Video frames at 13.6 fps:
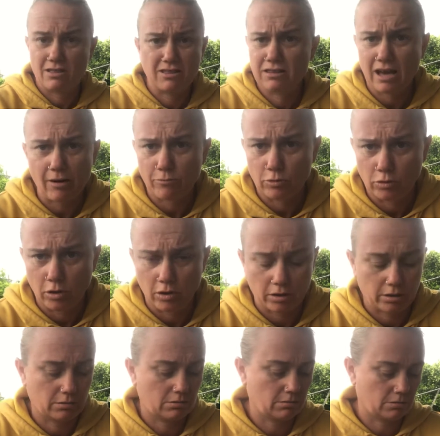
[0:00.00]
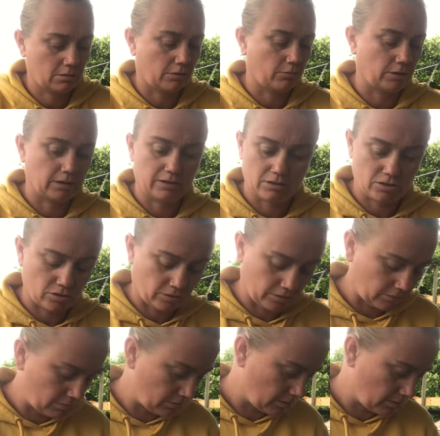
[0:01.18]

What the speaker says: that will not go well in the soil.